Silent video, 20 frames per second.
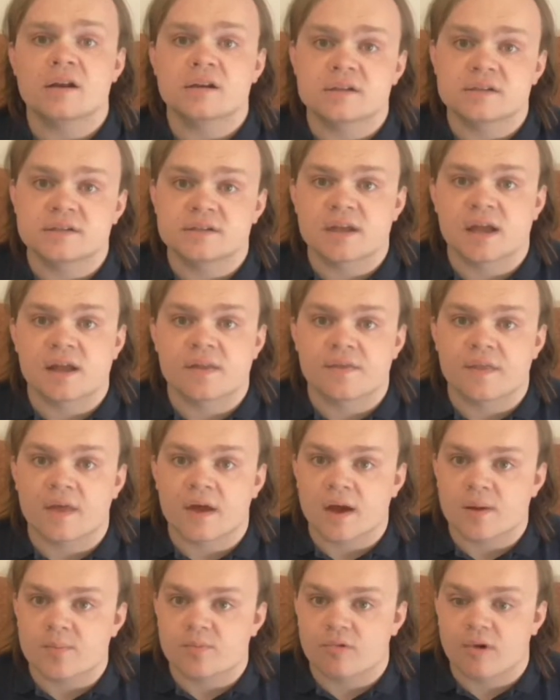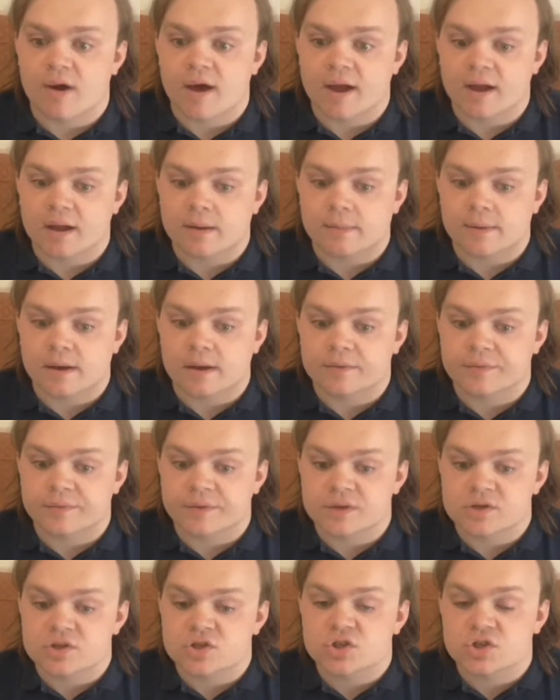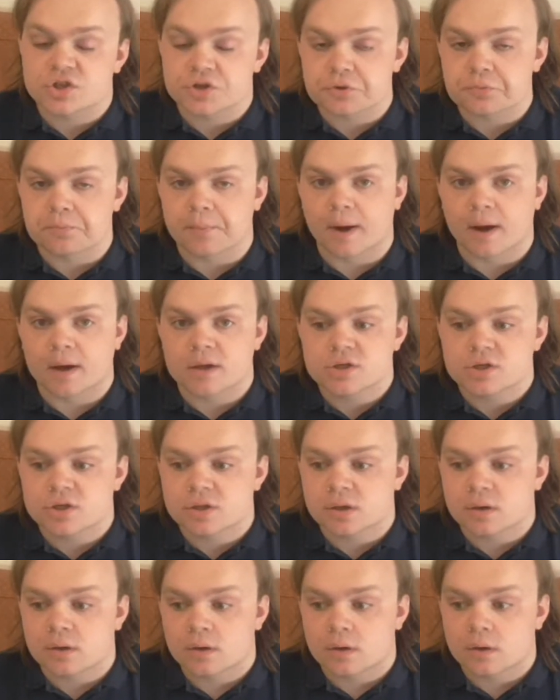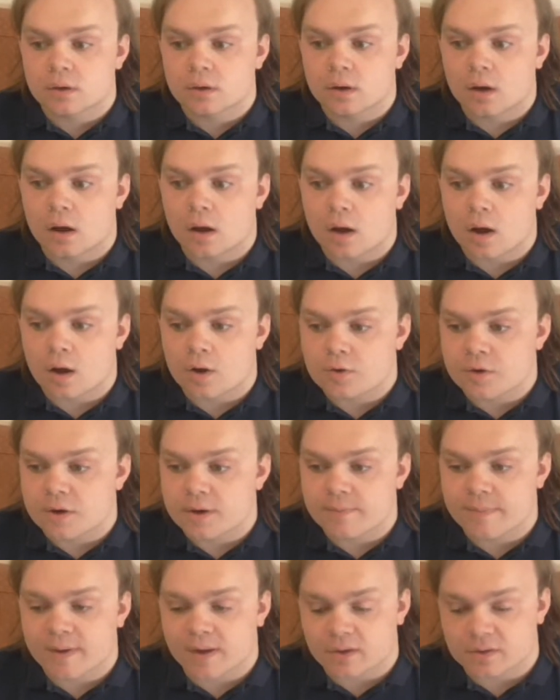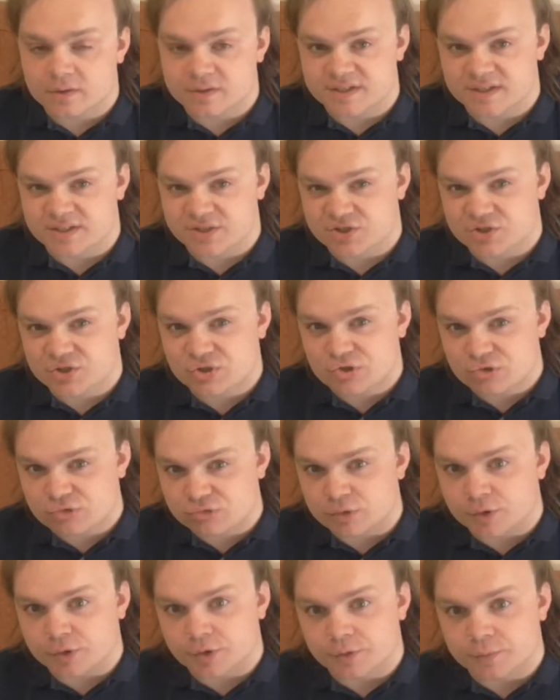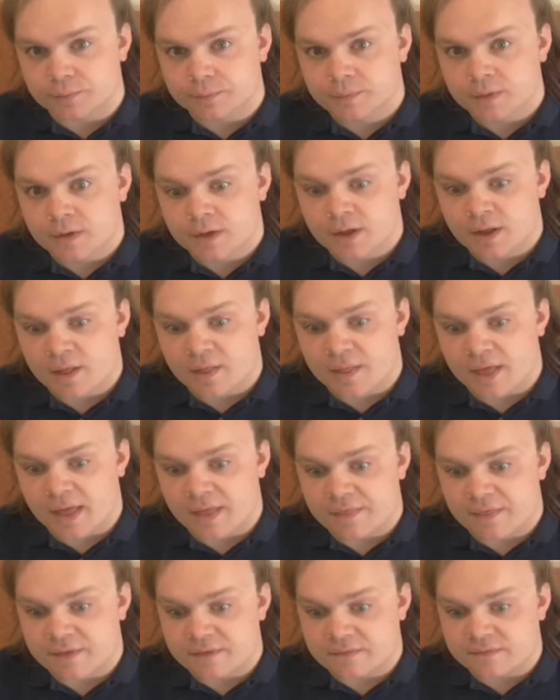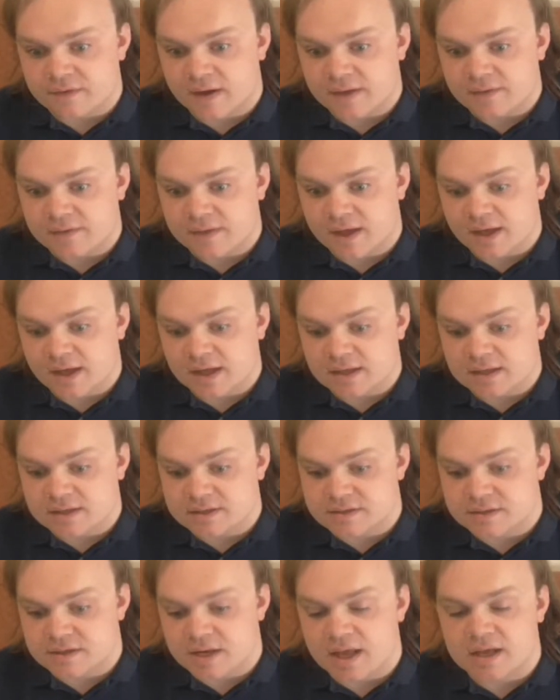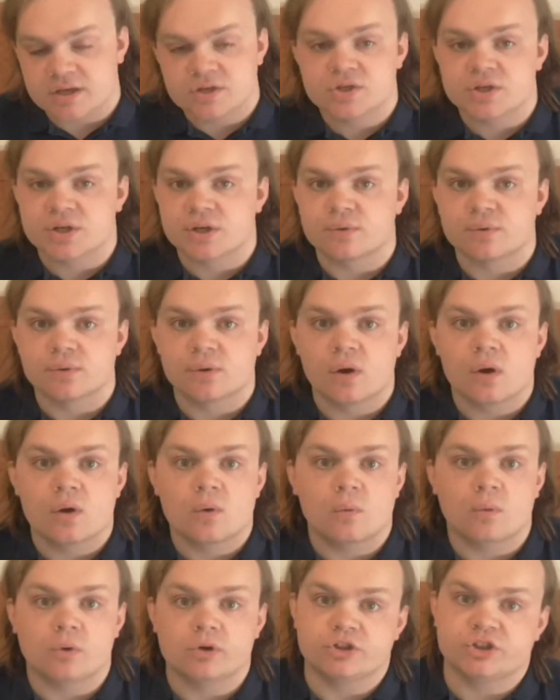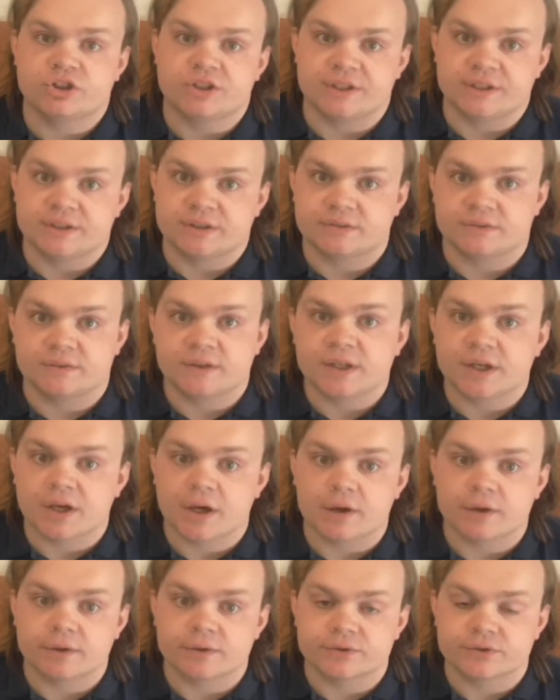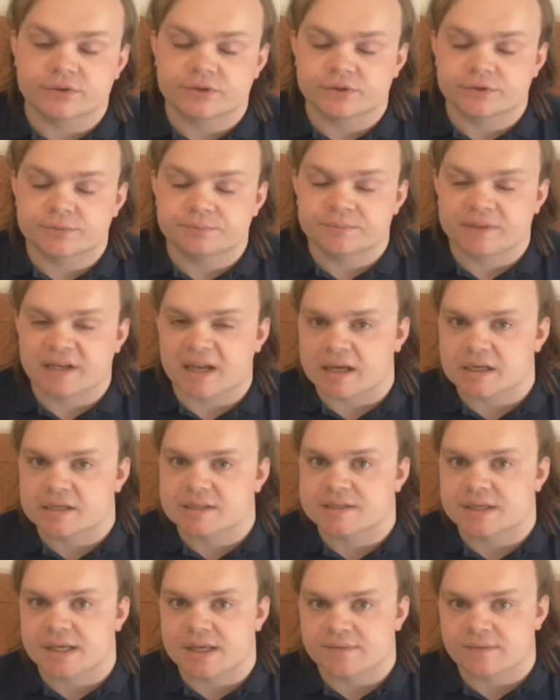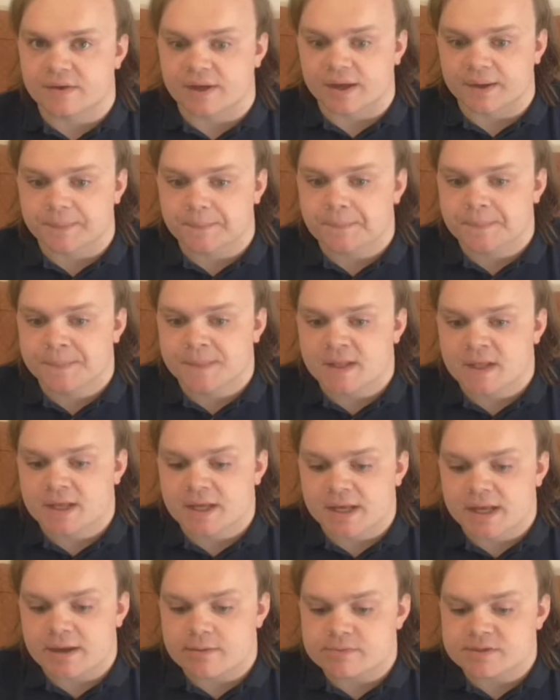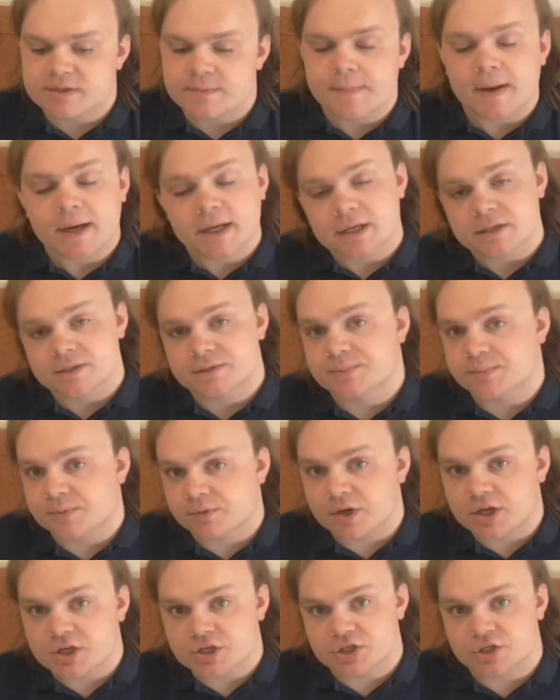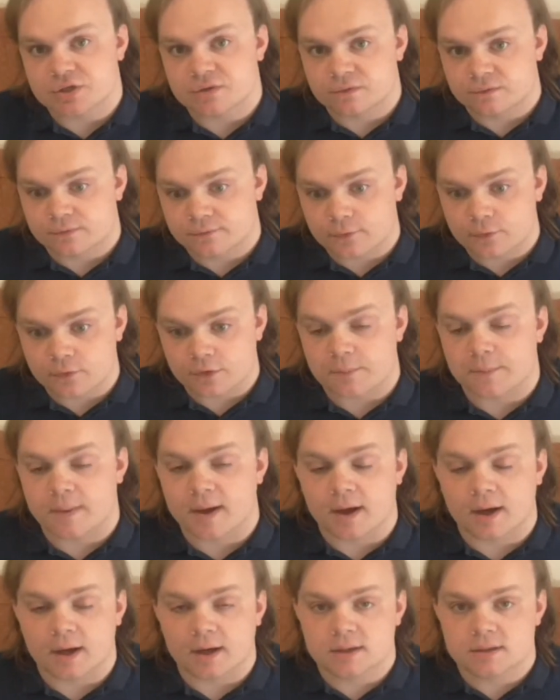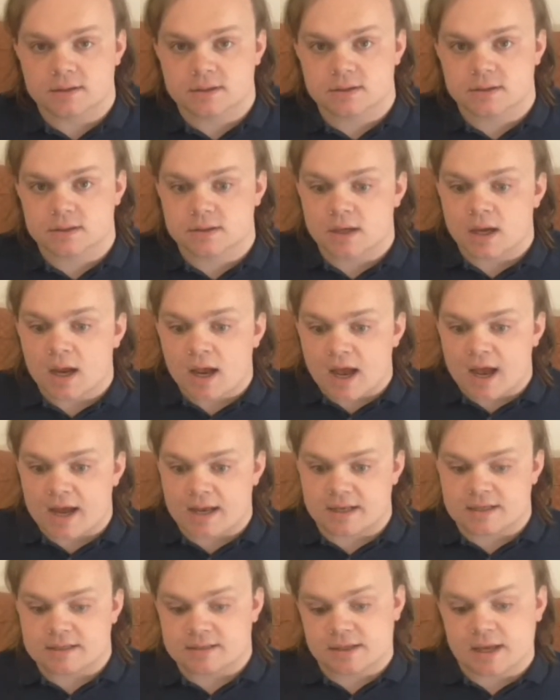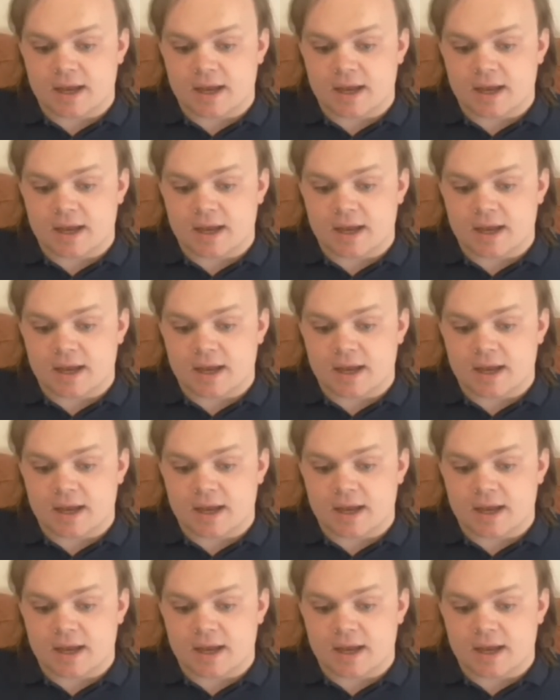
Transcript: understand that I brag about this too much, only because it's true, that the fact that he doesn't actually watch these videos, YegsTv. He was a main inspiration for The Parts, and his